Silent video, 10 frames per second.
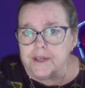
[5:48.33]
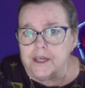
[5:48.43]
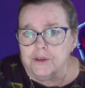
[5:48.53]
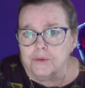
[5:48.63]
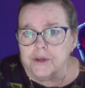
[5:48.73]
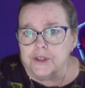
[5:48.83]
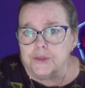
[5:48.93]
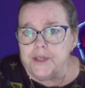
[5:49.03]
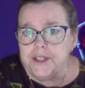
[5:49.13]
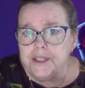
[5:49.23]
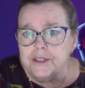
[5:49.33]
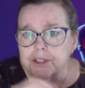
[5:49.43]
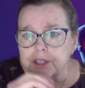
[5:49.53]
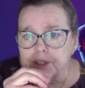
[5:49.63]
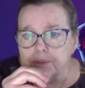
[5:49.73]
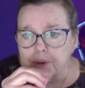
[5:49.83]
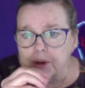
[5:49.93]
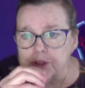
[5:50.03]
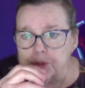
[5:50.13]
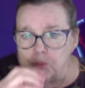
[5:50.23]
In other words, we didn't just
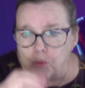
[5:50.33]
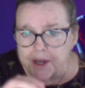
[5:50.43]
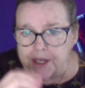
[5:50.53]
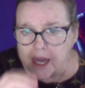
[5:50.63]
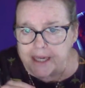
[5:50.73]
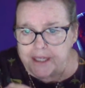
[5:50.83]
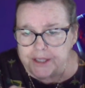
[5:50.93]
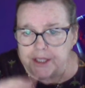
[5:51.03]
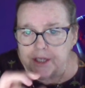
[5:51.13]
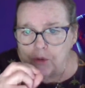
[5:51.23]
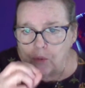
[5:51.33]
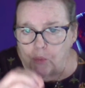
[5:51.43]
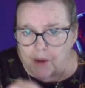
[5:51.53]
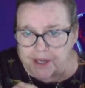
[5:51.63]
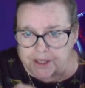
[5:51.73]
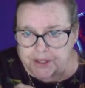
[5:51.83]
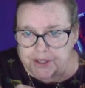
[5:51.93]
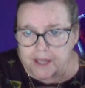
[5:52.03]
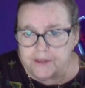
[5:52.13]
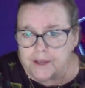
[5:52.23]
approach one idea once
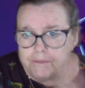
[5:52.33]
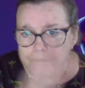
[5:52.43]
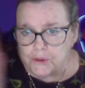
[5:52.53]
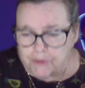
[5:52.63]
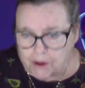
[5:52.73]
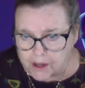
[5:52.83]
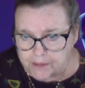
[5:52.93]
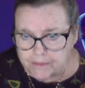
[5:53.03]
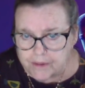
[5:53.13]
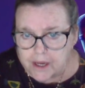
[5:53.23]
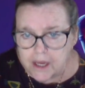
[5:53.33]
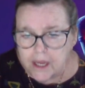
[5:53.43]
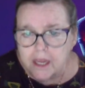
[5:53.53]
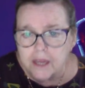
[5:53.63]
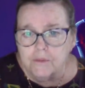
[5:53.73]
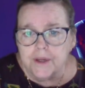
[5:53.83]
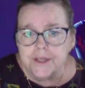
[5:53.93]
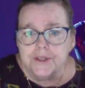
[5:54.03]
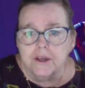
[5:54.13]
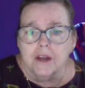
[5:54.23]
and then move on. It
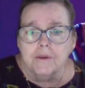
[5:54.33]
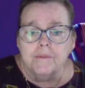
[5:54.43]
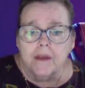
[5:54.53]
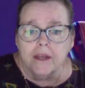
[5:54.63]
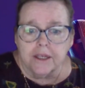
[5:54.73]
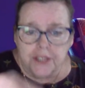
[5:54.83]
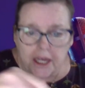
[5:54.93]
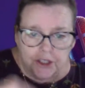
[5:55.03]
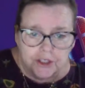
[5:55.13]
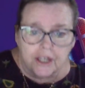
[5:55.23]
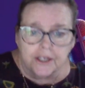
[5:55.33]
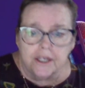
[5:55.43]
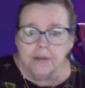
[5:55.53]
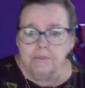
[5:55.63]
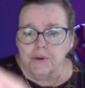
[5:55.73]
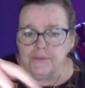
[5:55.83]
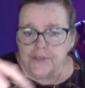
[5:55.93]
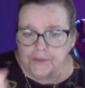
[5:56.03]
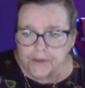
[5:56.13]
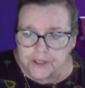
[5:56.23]
was touched a number of
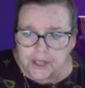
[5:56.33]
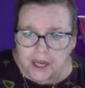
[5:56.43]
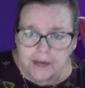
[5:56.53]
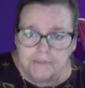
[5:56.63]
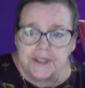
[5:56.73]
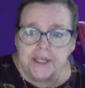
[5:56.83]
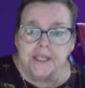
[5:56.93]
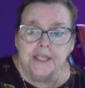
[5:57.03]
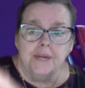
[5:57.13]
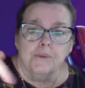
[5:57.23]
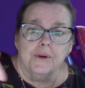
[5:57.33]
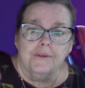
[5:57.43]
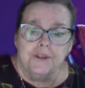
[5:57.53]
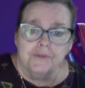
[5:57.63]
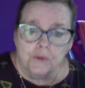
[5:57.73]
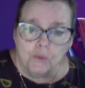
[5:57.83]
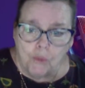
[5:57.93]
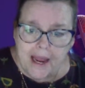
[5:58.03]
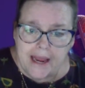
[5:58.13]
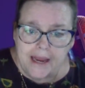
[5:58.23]
different times in a number of different
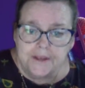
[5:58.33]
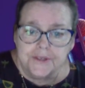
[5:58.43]
ways.